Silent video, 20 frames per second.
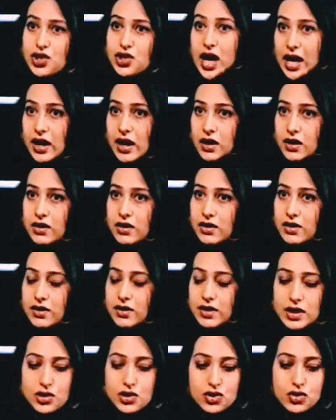child.
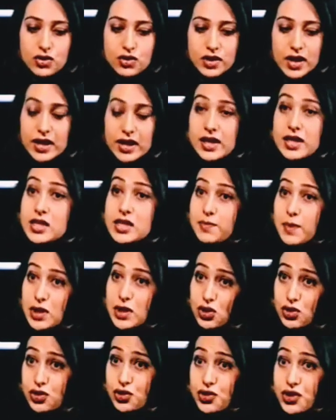They shouldn't get any
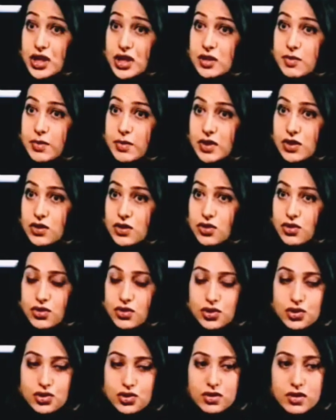special treatment,
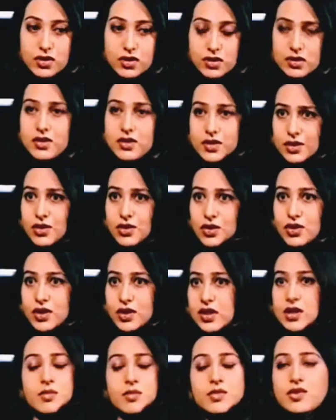or you shouldn't, you know,
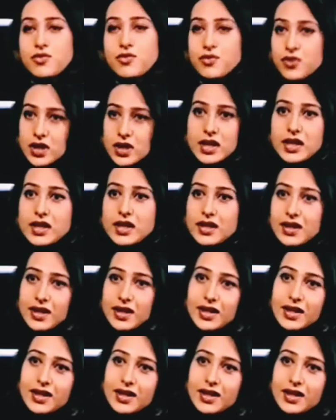look at them differently.